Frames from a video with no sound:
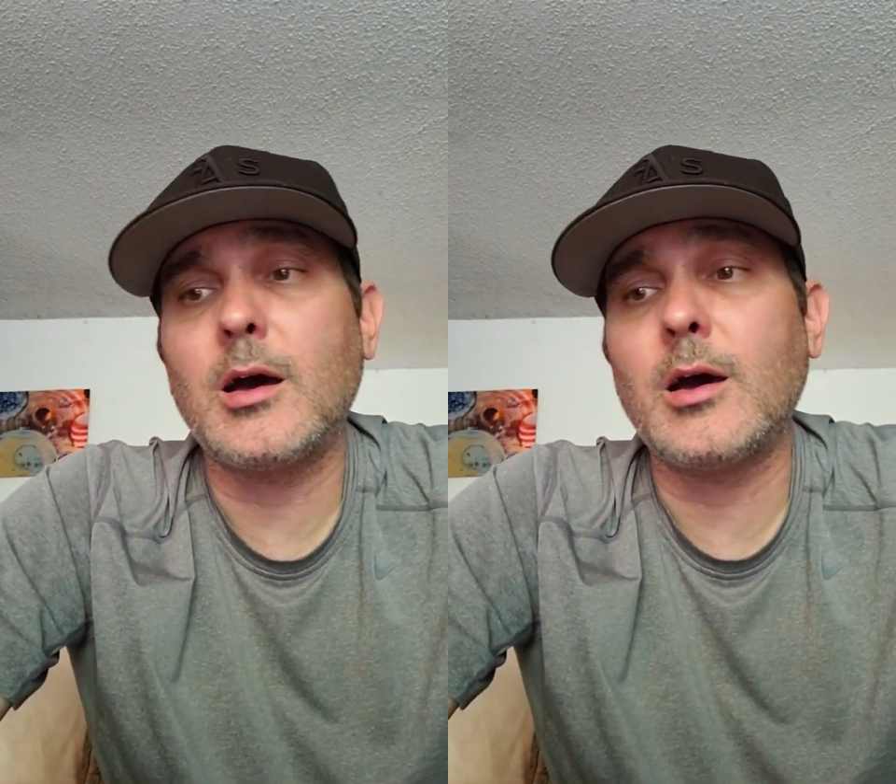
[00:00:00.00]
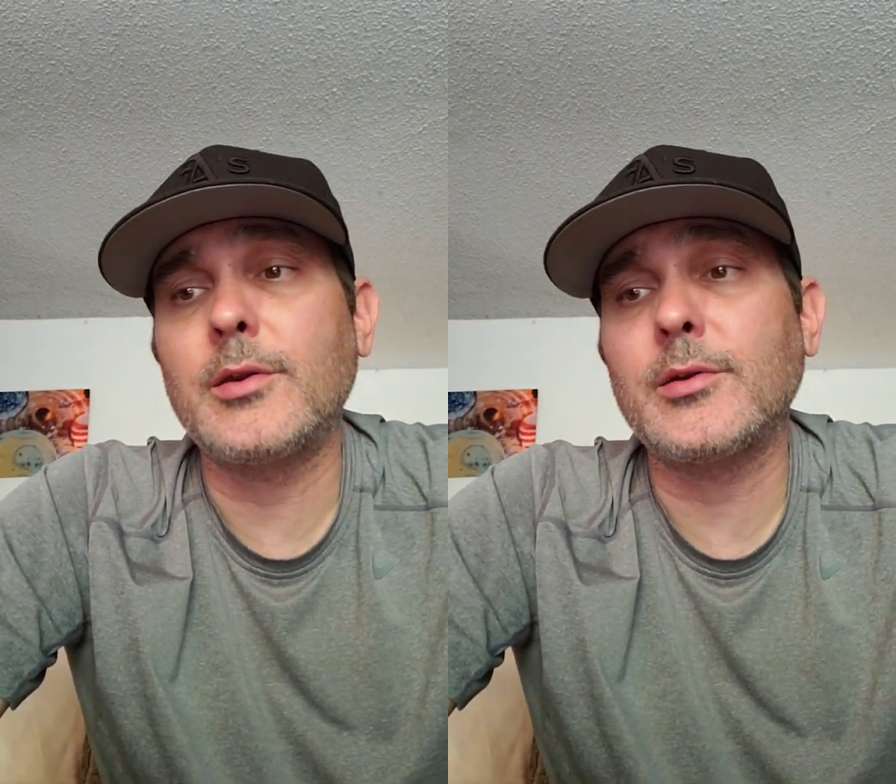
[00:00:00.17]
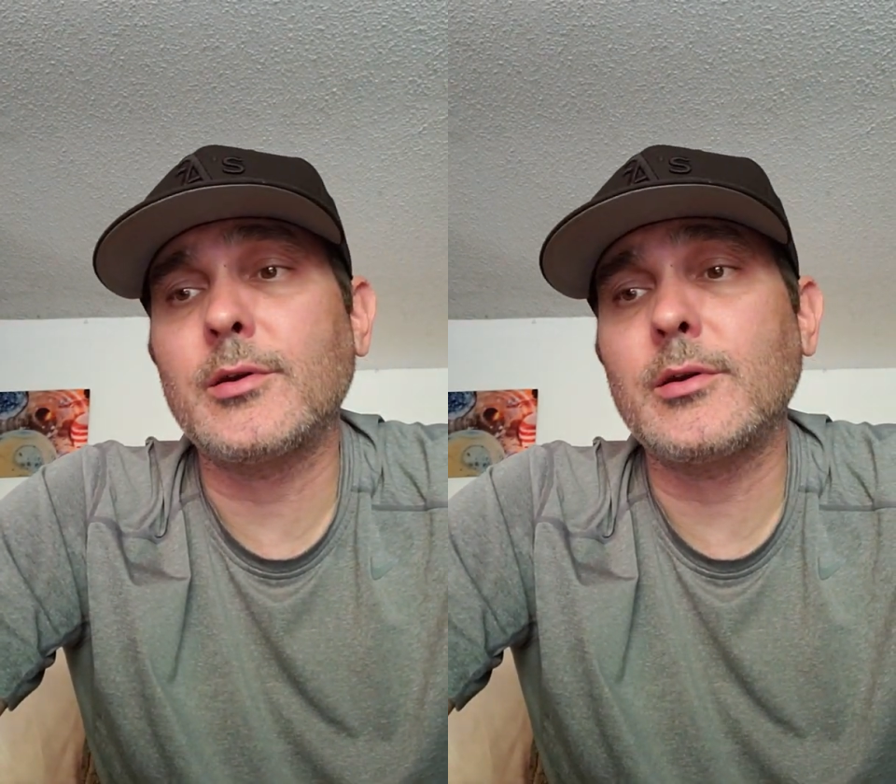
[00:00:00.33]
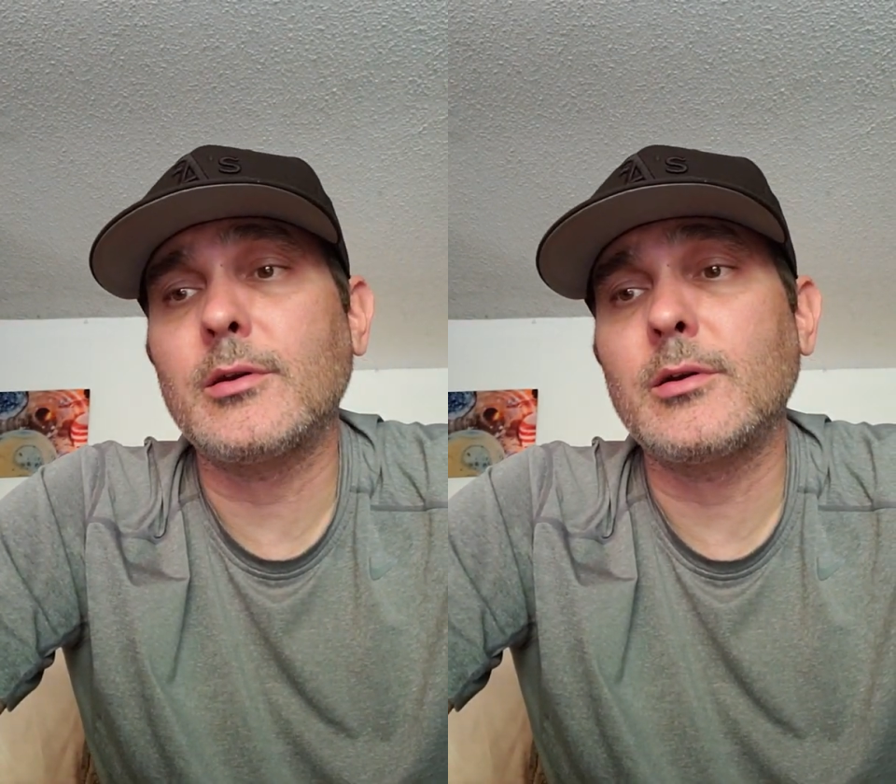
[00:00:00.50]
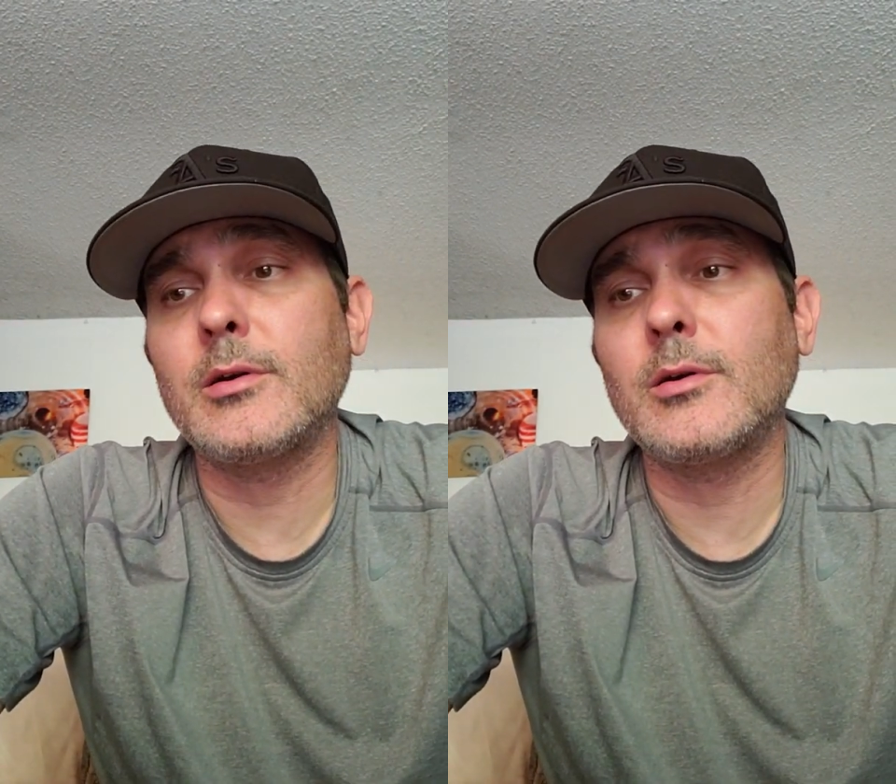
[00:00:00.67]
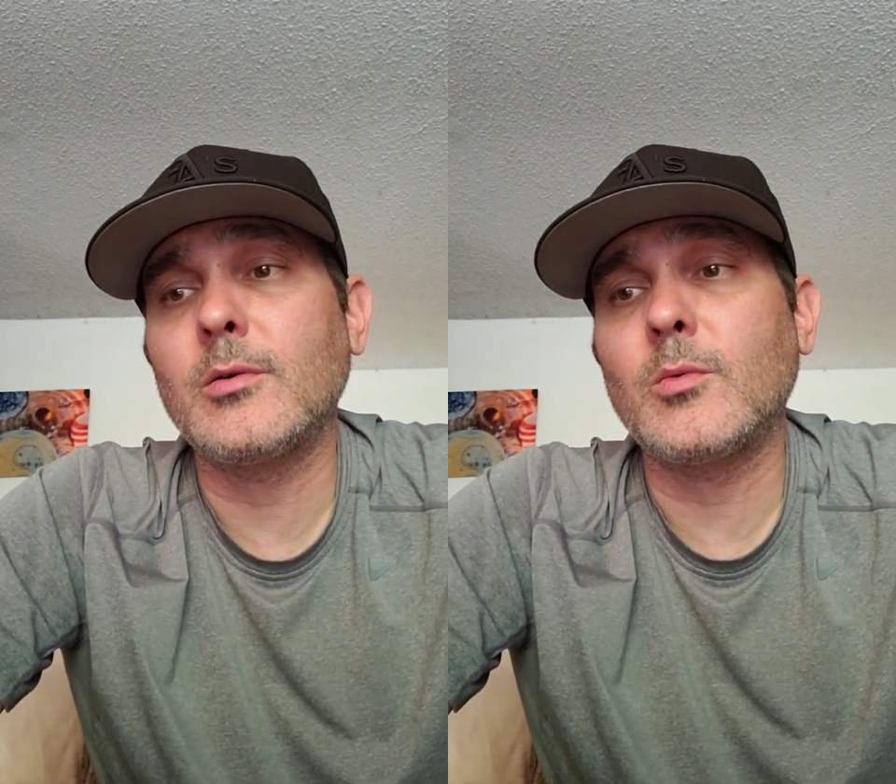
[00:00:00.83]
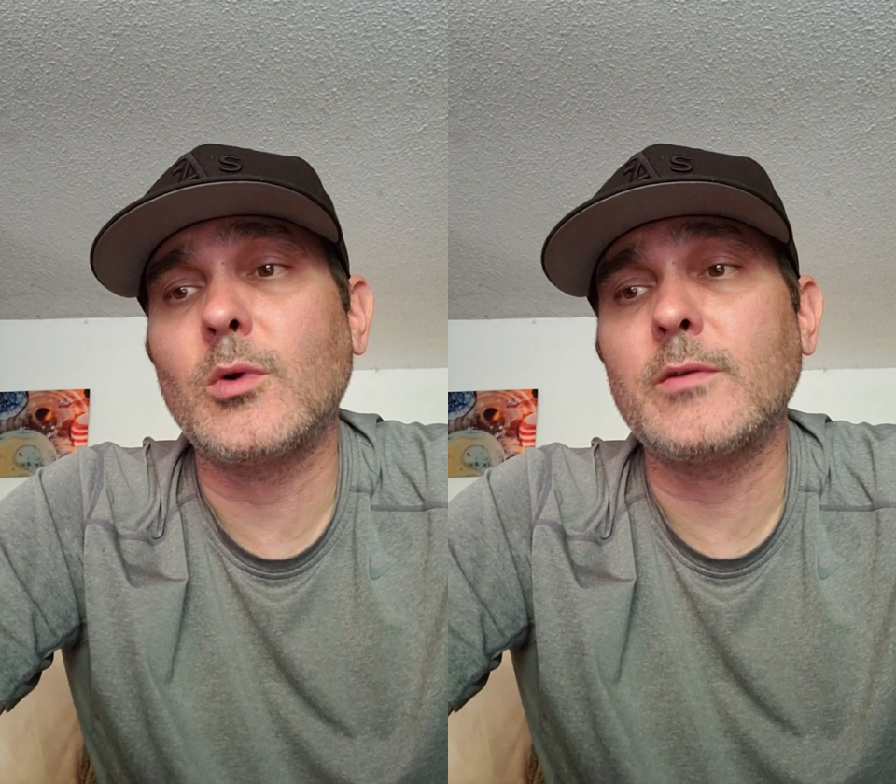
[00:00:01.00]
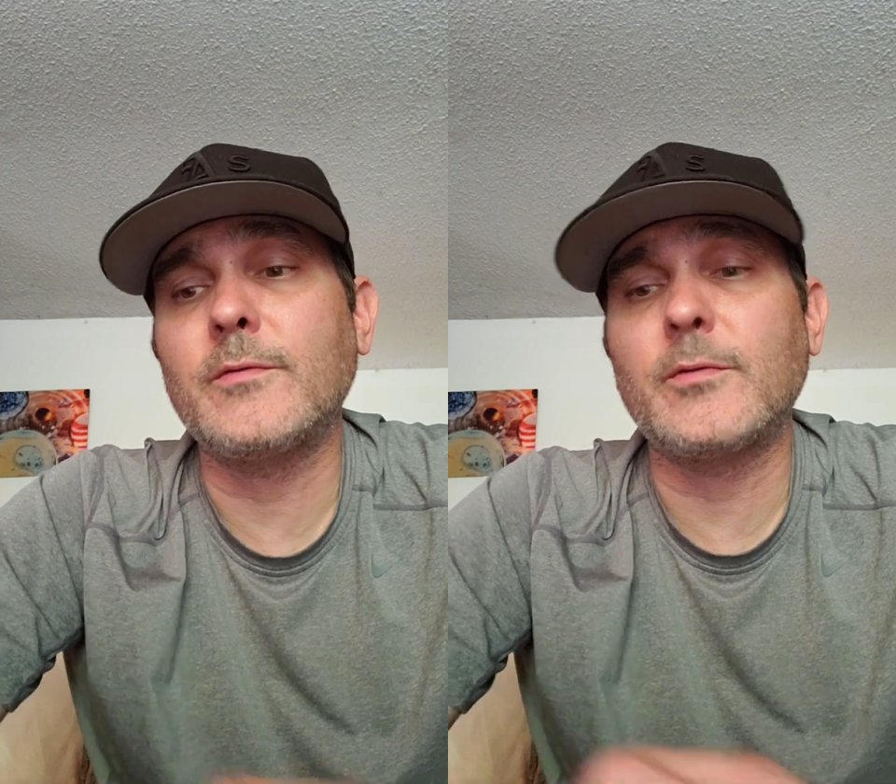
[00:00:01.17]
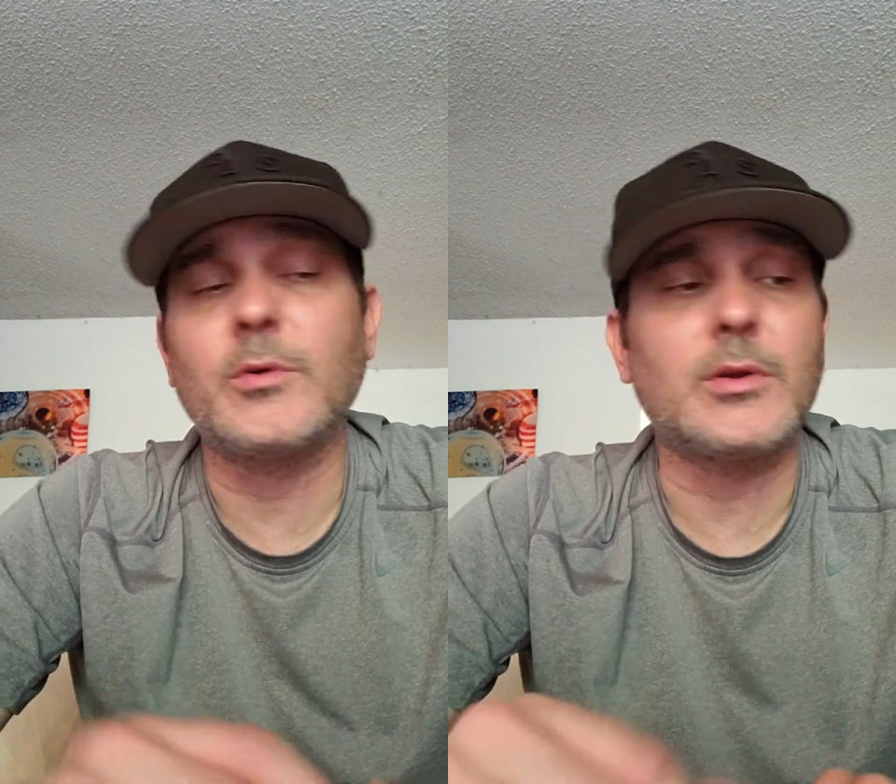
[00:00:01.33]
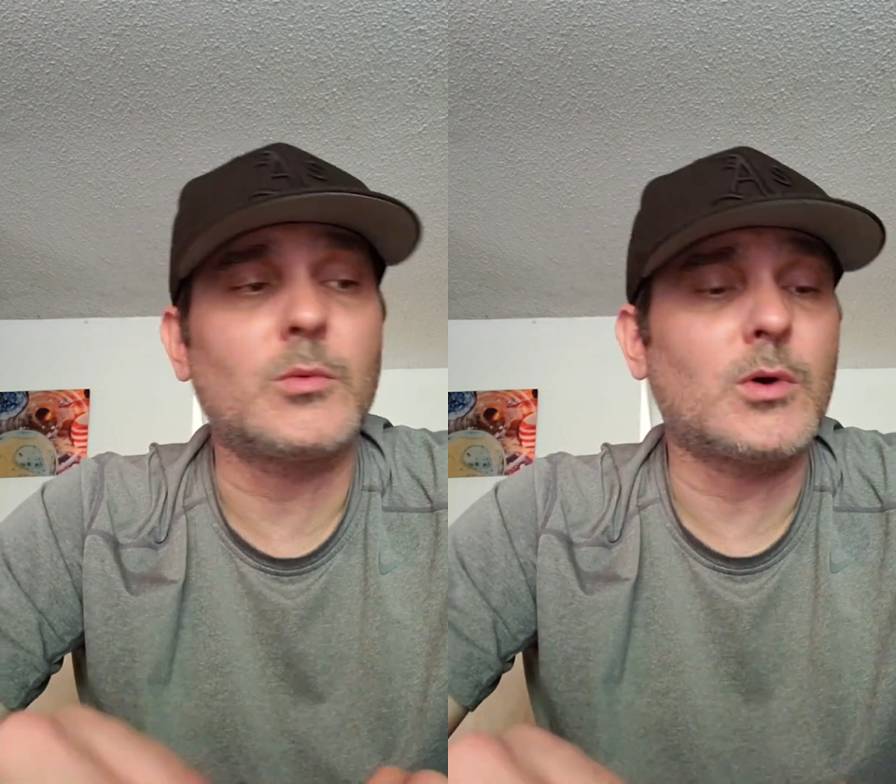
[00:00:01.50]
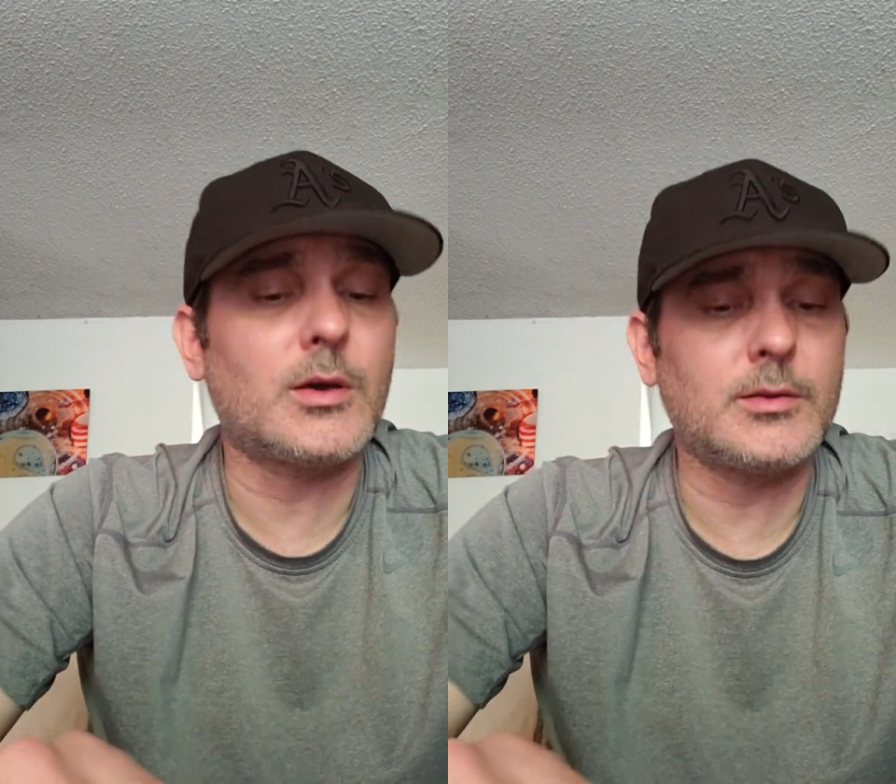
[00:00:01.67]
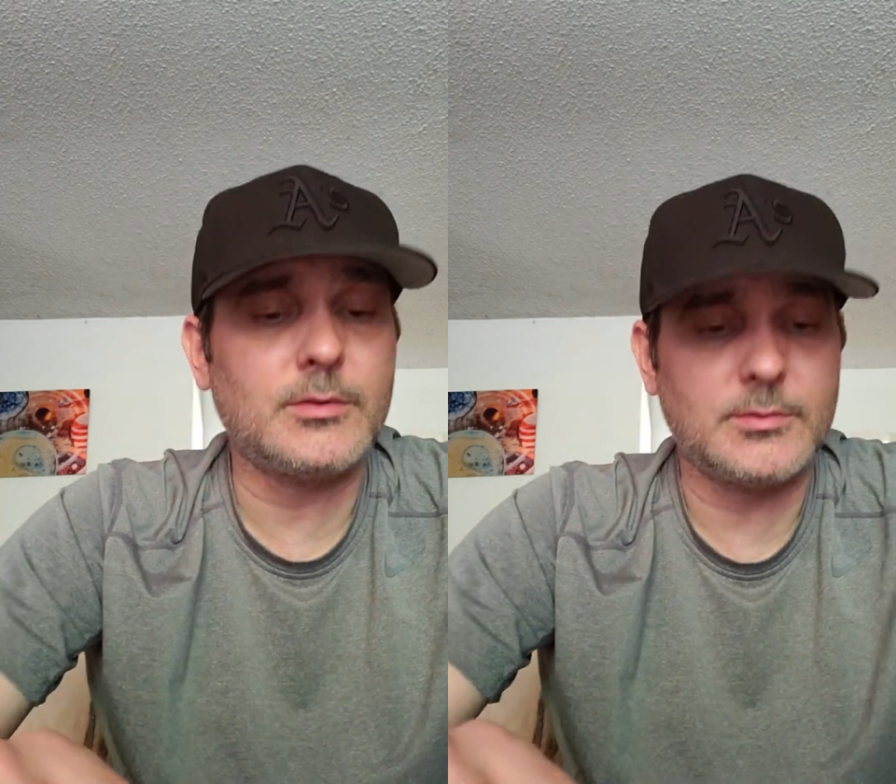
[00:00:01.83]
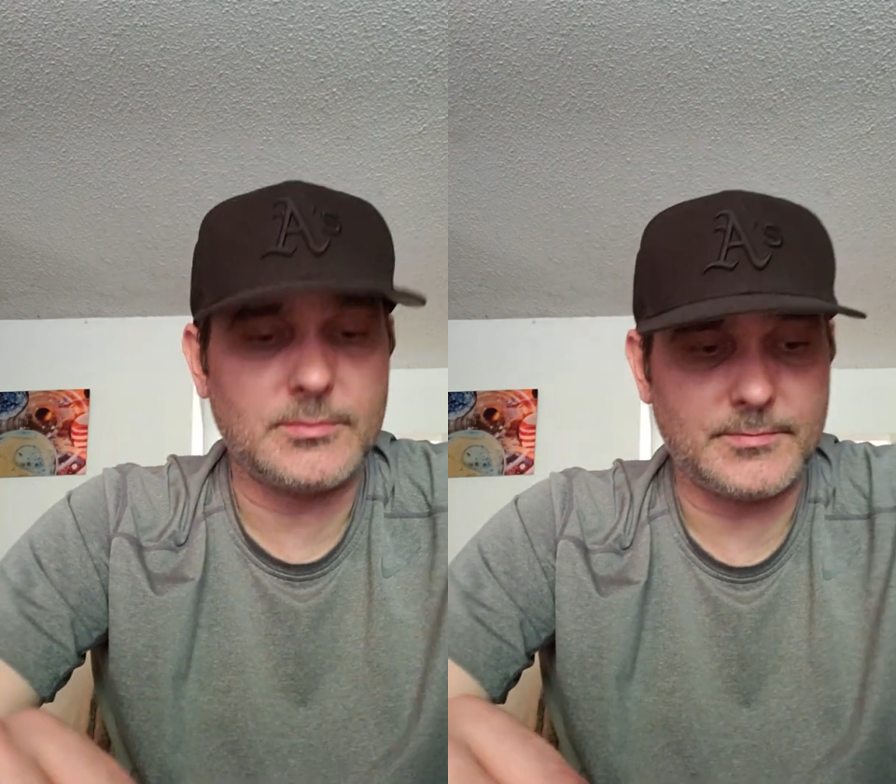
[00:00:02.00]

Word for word: under 141.